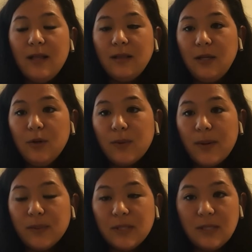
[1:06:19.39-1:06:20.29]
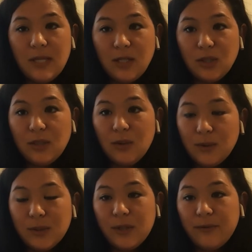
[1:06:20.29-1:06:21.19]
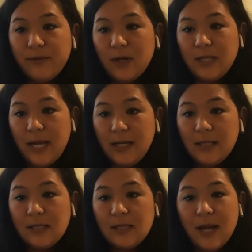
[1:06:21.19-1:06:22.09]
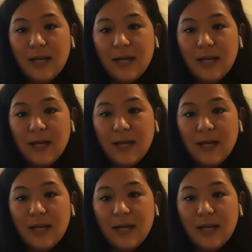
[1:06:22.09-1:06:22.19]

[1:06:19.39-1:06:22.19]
legal representation also for our tenants.